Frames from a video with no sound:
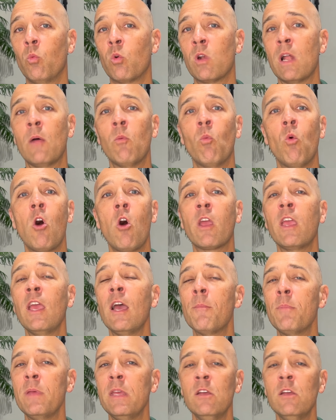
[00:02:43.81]
We're not walking
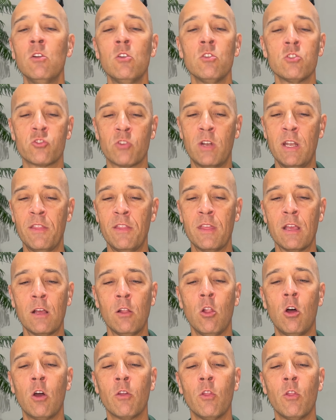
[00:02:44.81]
up hills or anything
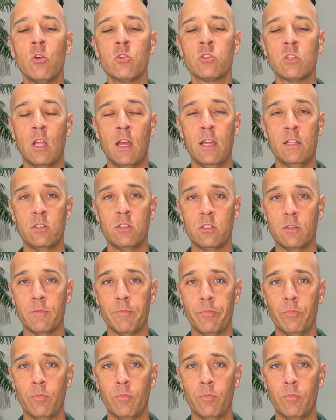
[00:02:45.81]
along those lines.